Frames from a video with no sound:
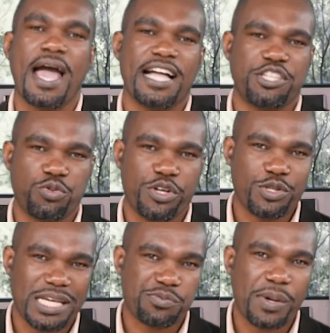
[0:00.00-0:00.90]
I just want
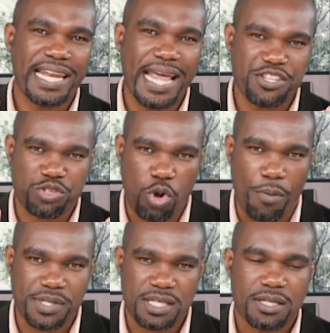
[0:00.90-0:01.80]
to explain a
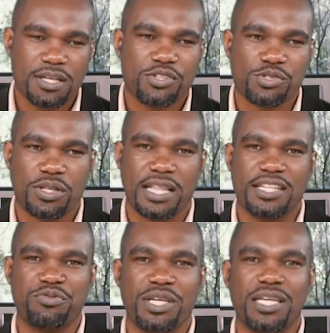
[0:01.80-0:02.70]
estopped so
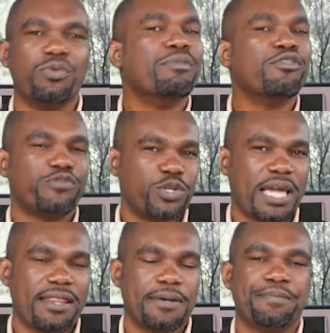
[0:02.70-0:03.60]
that we, we move
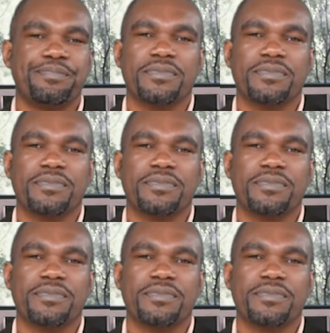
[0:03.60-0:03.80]
together.